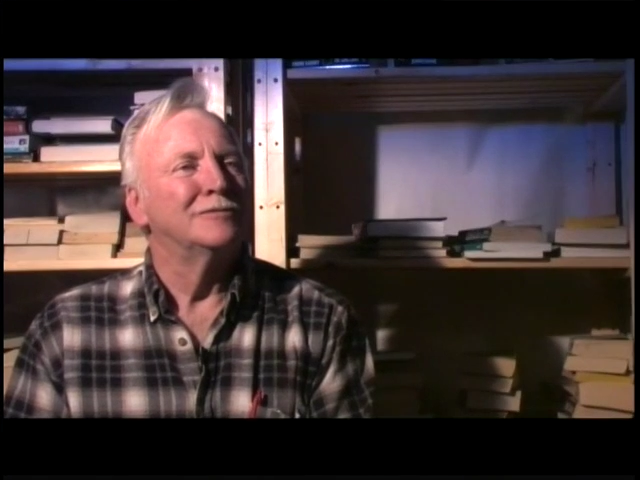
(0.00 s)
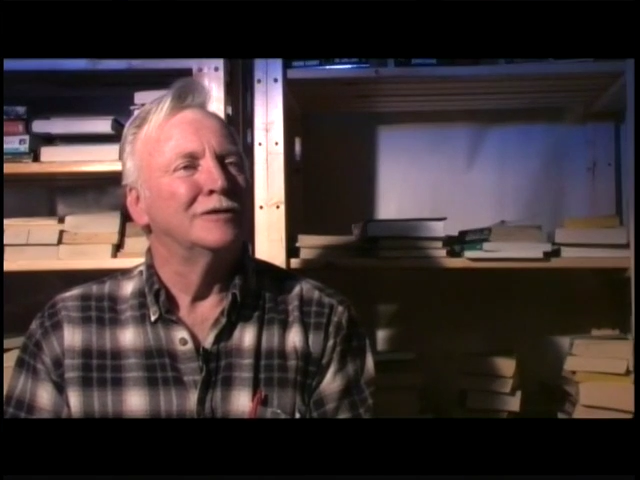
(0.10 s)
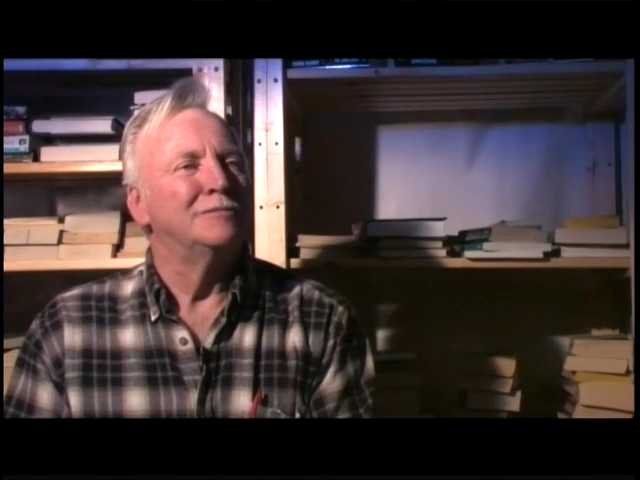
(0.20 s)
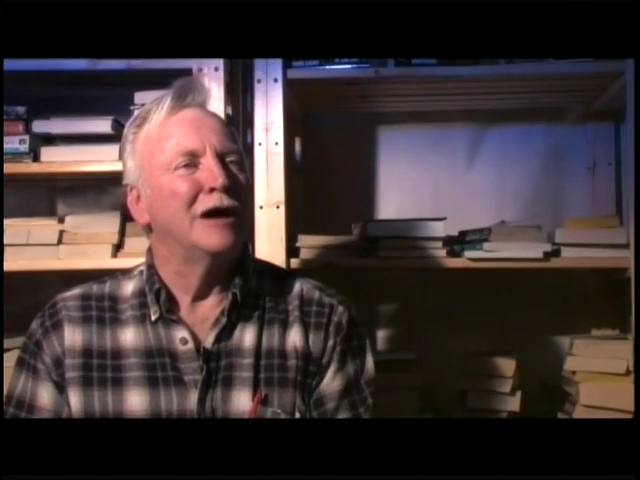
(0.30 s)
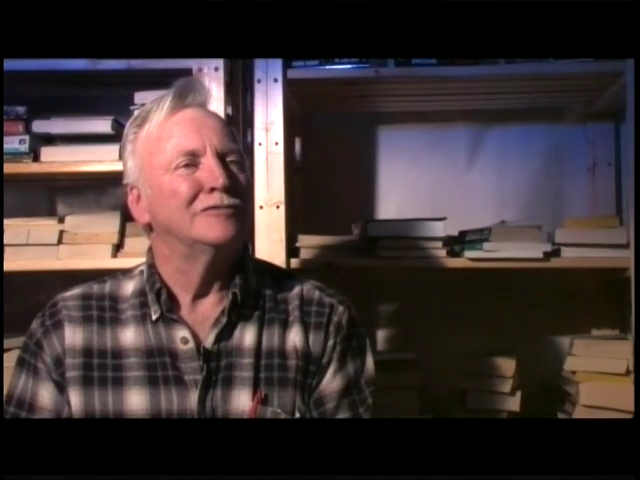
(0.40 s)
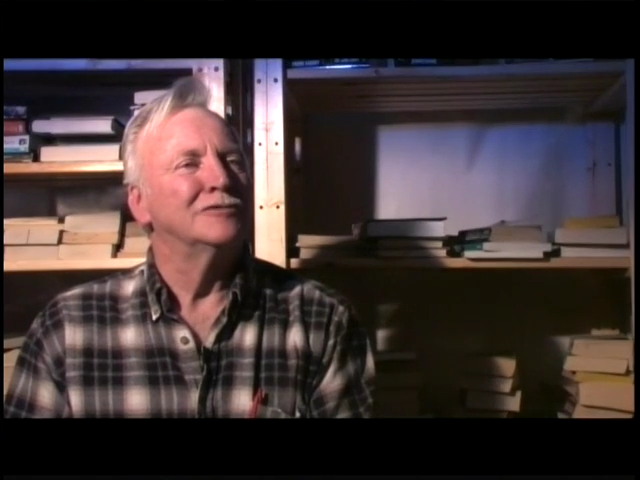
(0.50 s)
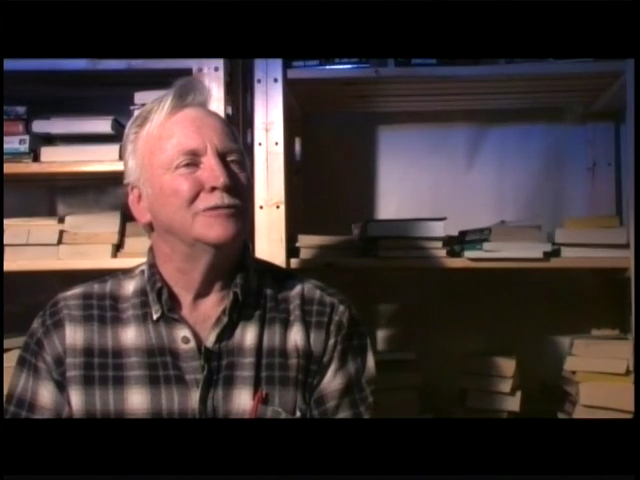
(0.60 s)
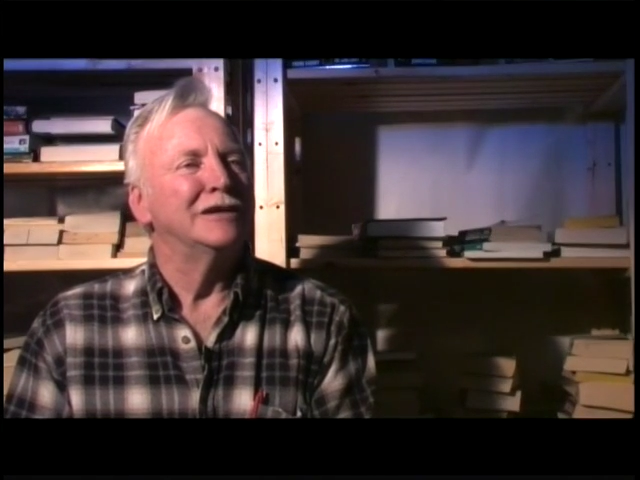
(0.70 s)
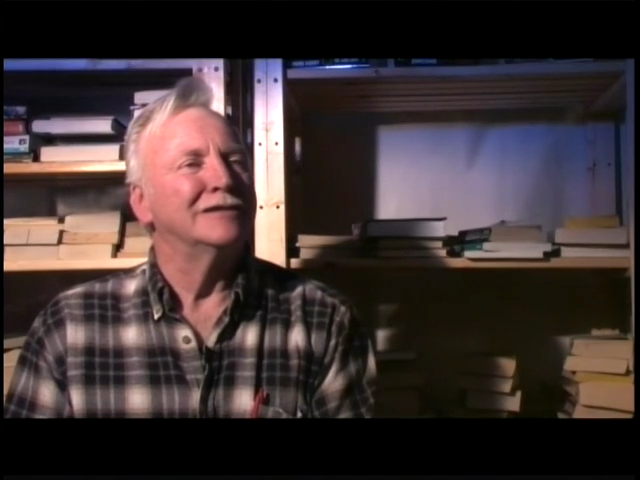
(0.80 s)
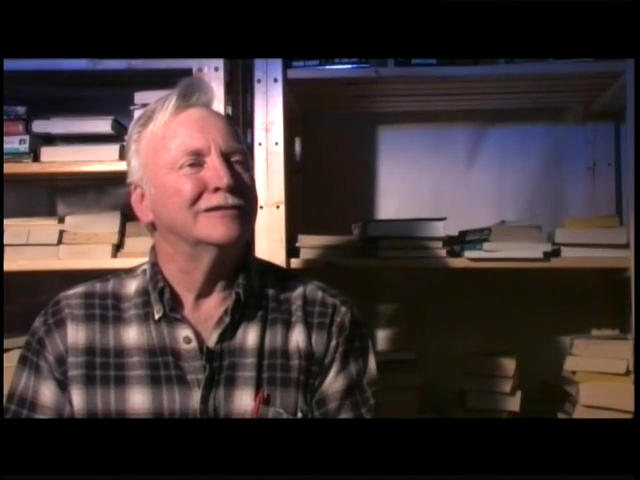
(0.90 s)
would badger
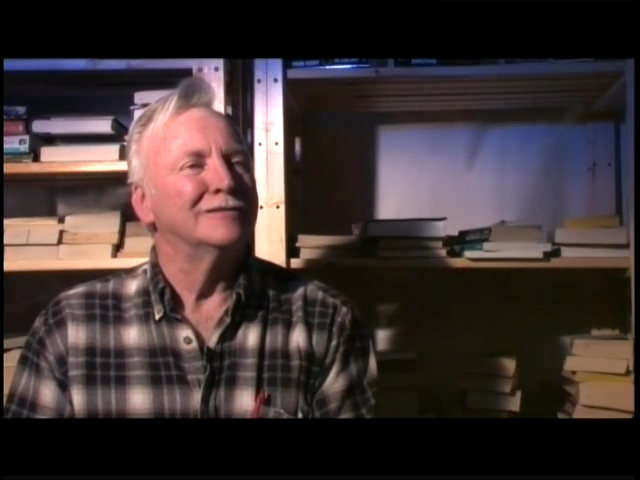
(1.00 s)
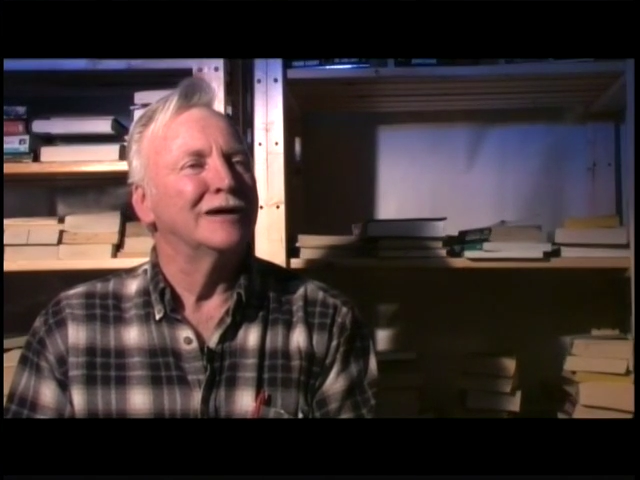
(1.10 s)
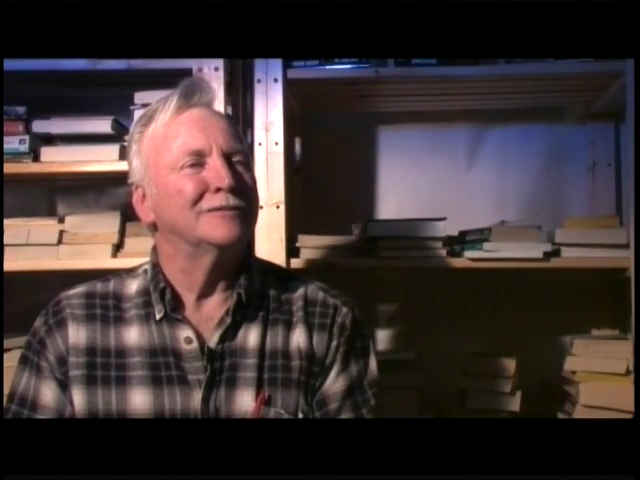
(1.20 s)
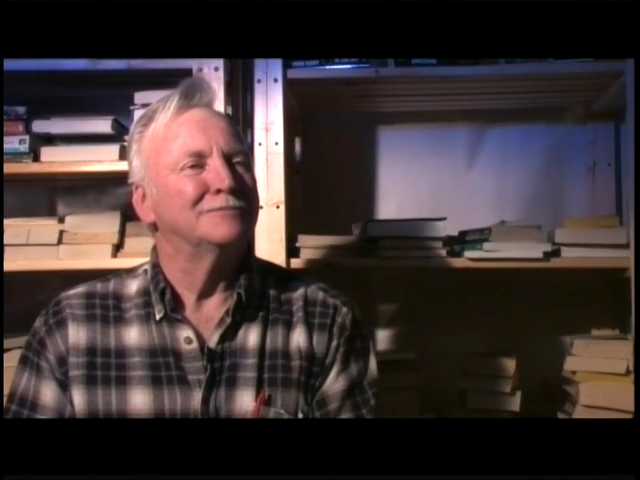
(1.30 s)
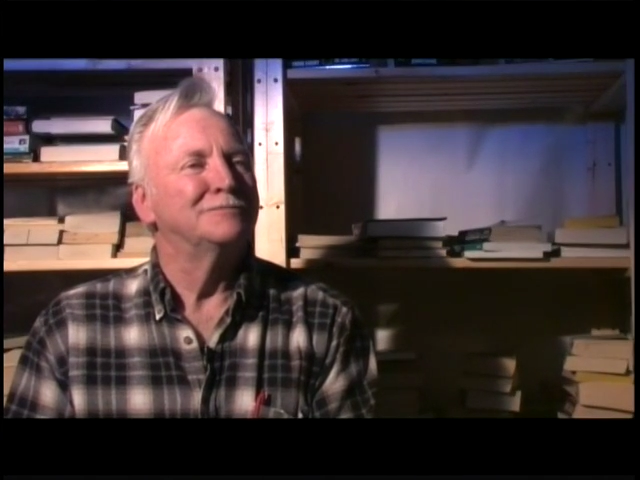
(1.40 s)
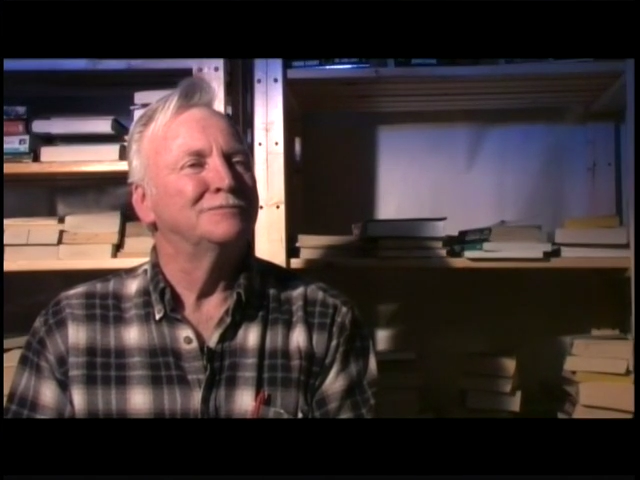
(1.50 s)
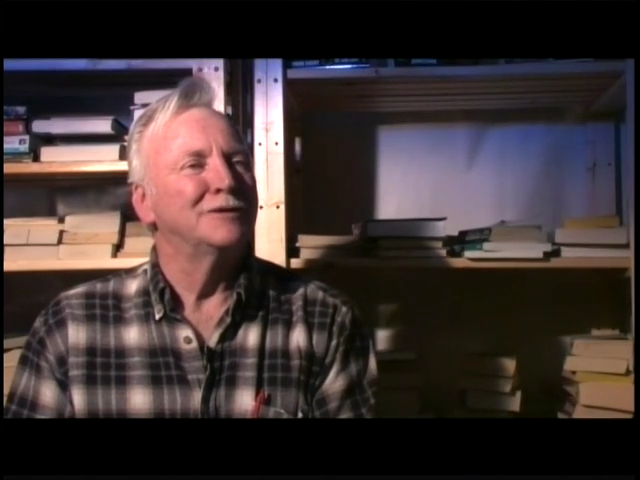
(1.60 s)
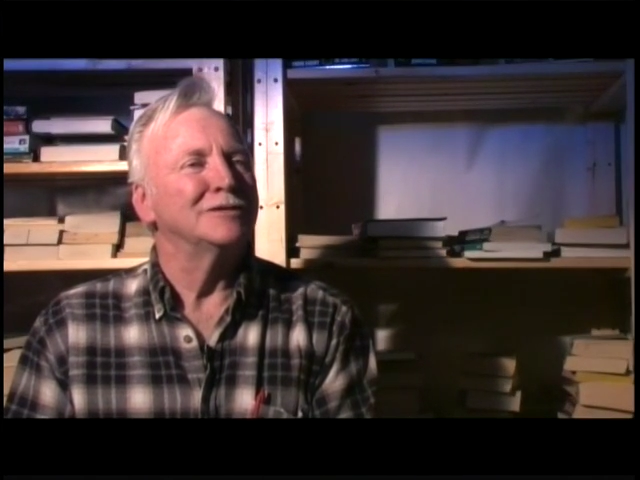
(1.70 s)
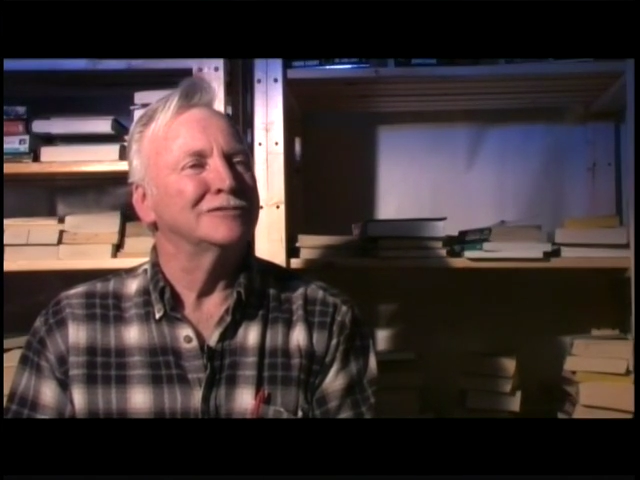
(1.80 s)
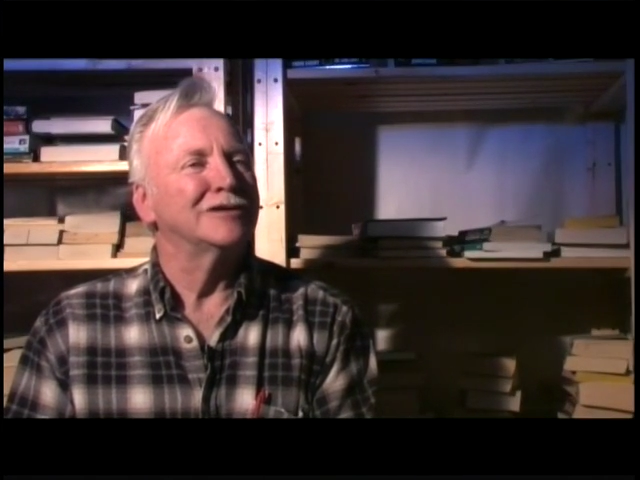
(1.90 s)
me into
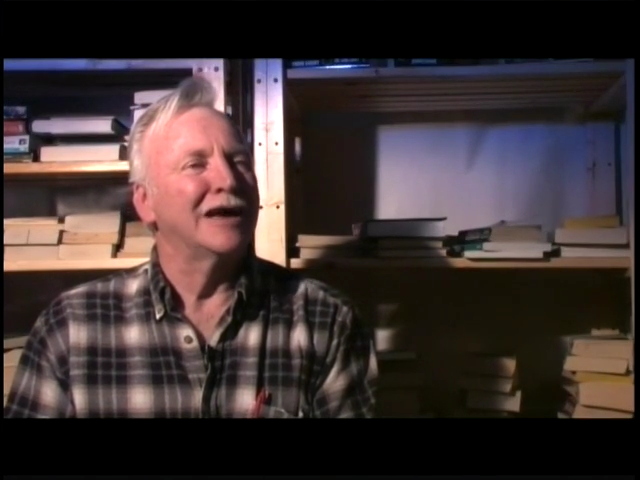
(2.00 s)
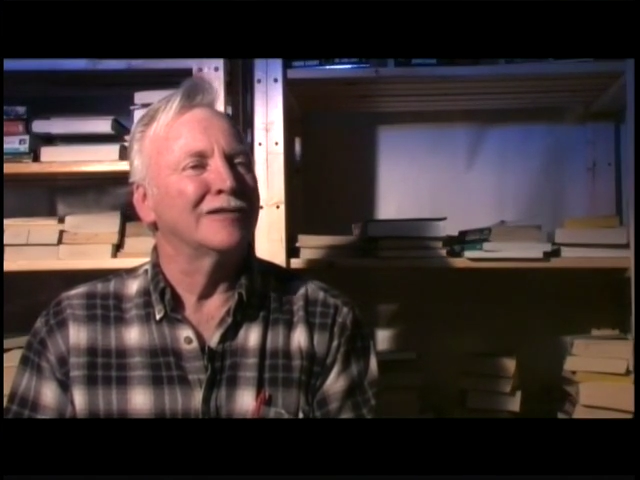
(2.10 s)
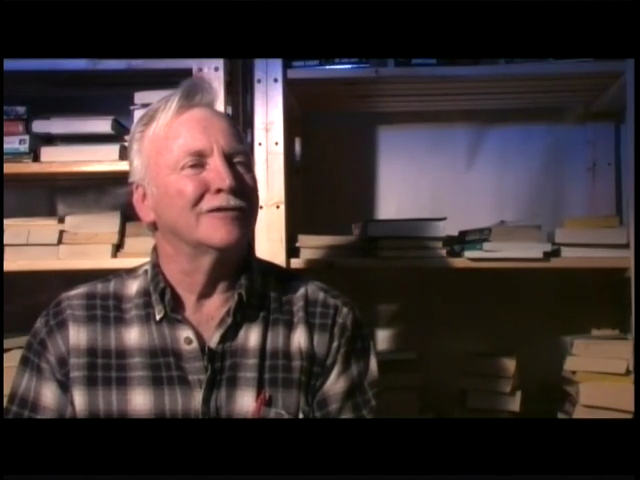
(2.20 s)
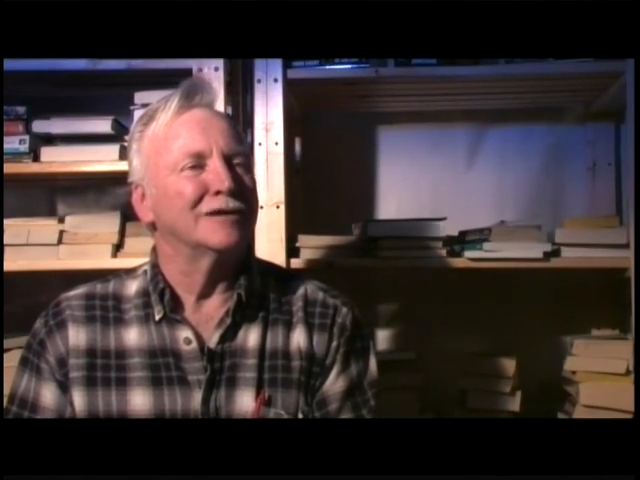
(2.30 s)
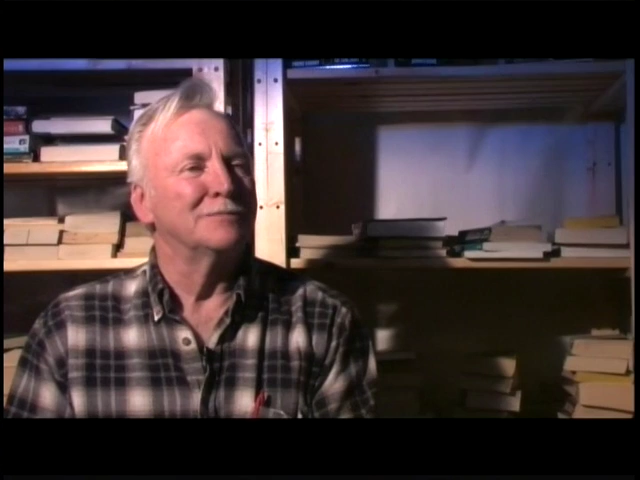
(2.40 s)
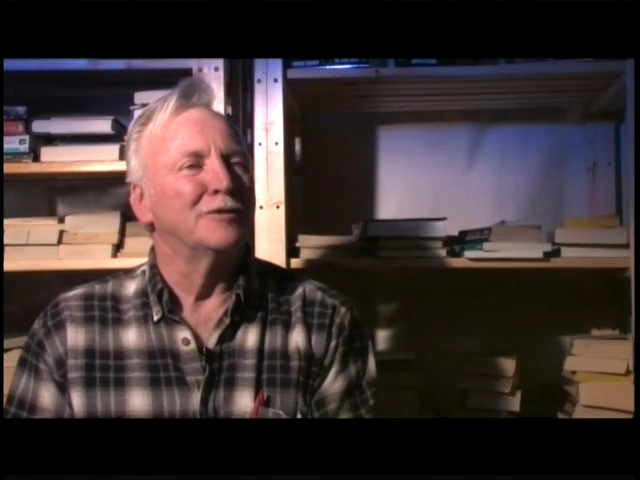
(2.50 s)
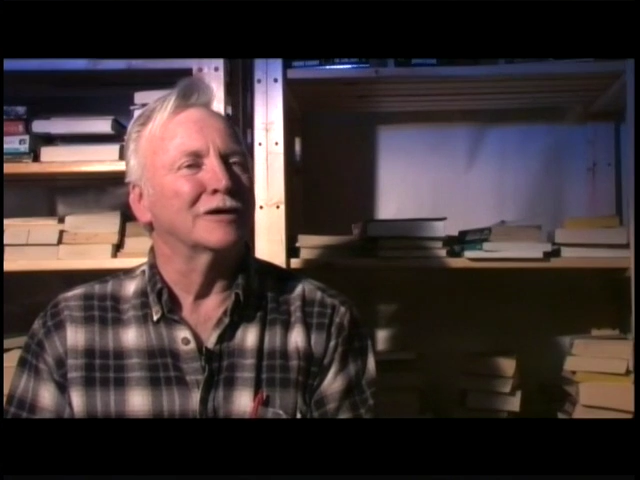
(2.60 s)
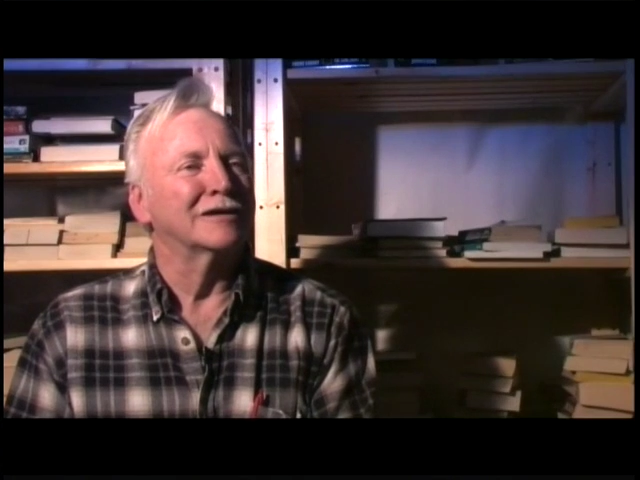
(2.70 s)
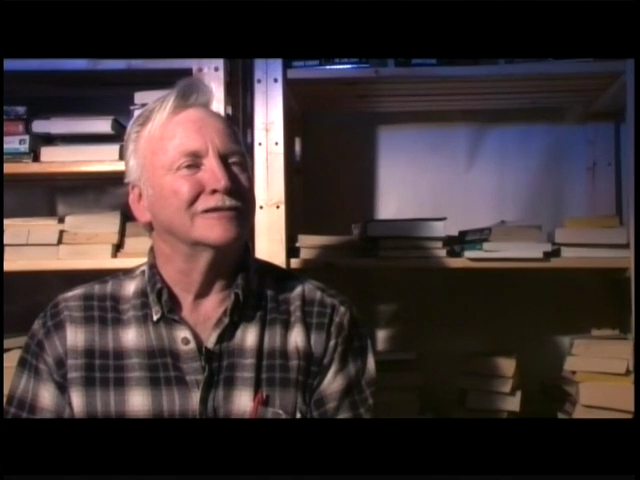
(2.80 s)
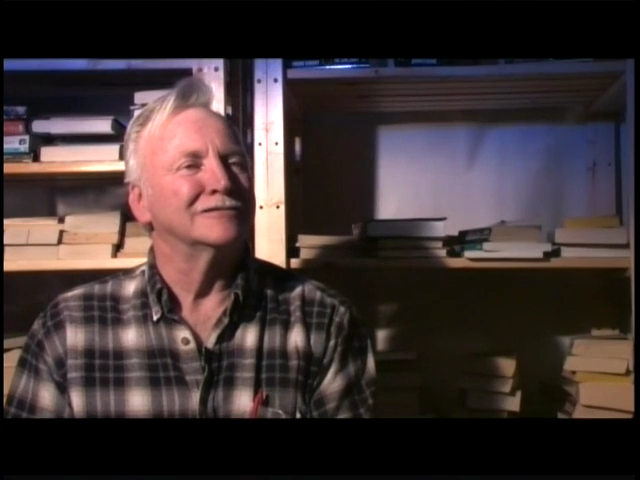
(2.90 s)
putting this together in a
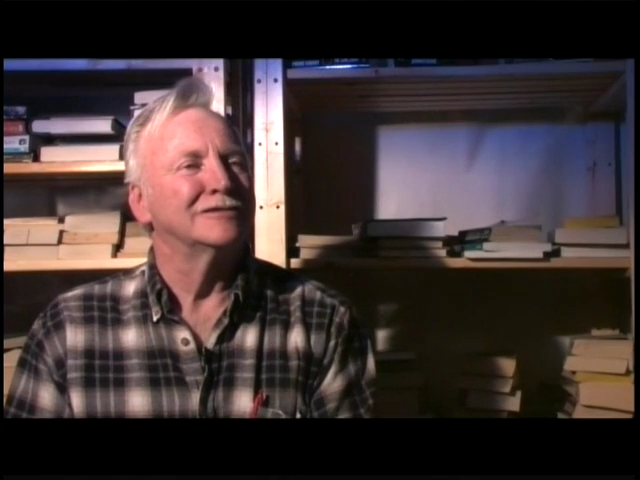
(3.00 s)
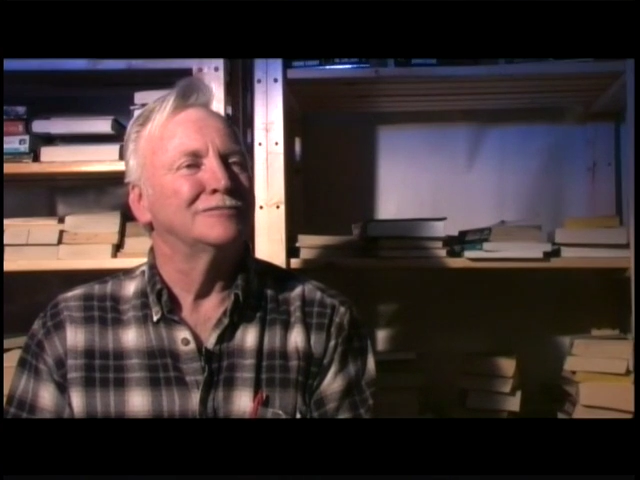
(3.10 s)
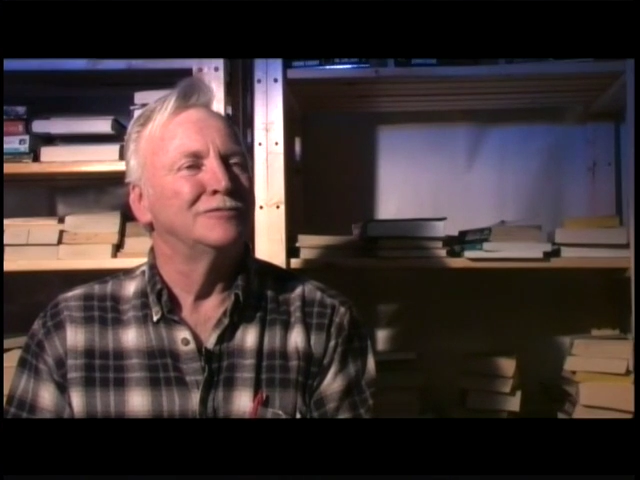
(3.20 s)
book because